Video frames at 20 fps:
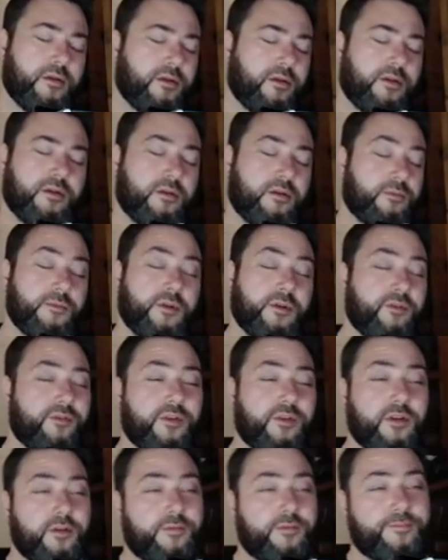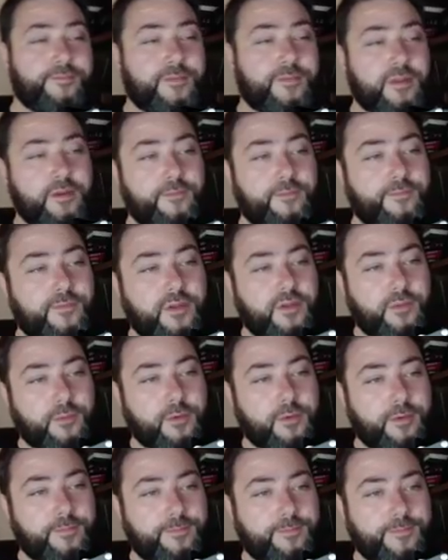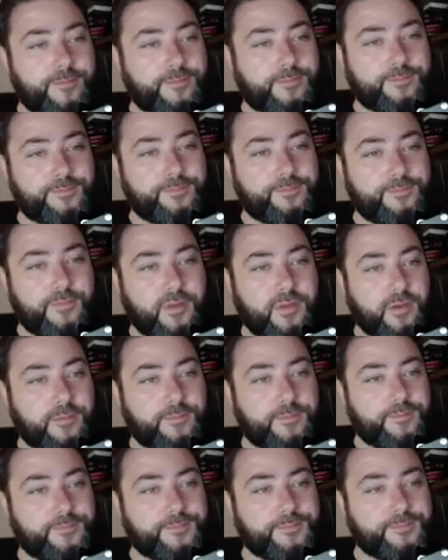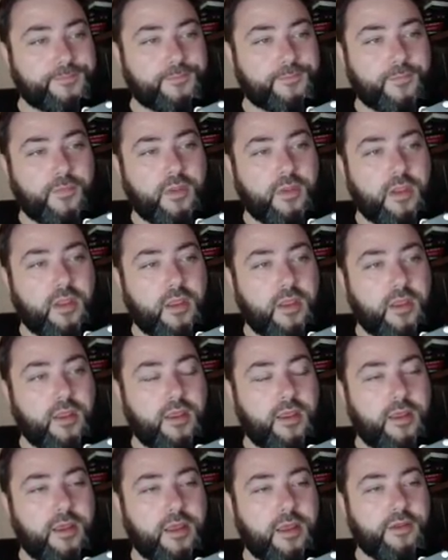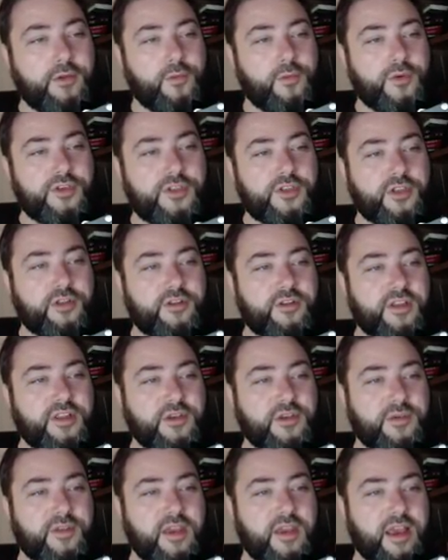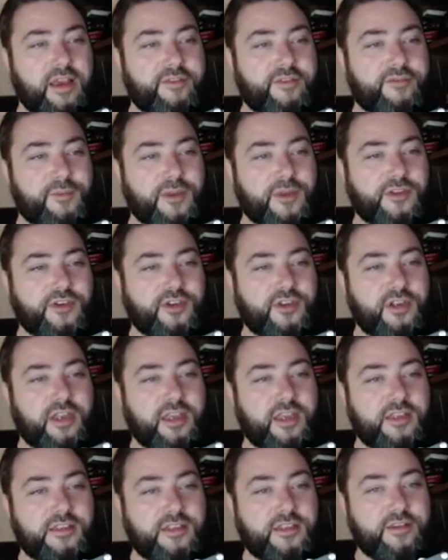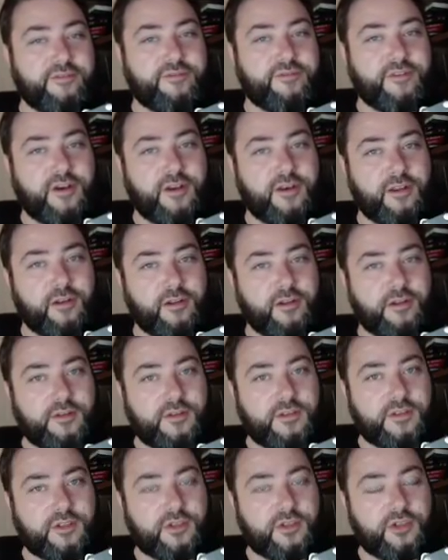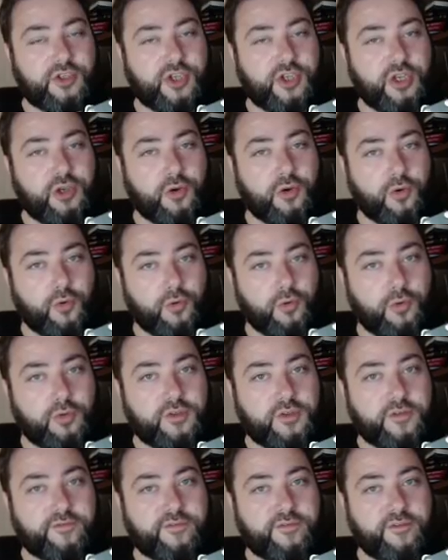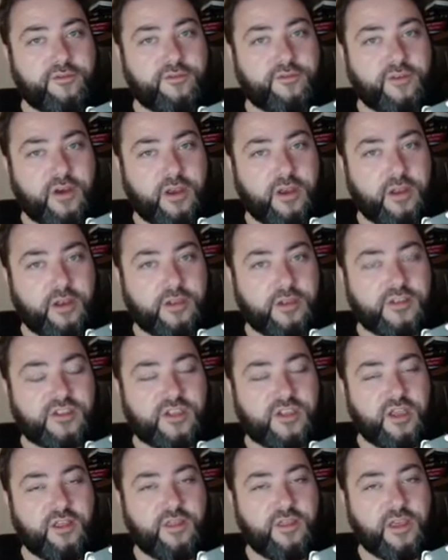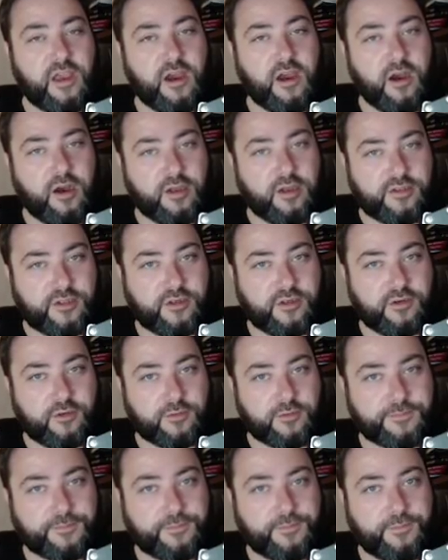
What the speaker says: Oh, I'm not even going to... No, don't worry. No. And who wish to continue the aforementioned legacy of violence. She called for violence in the article.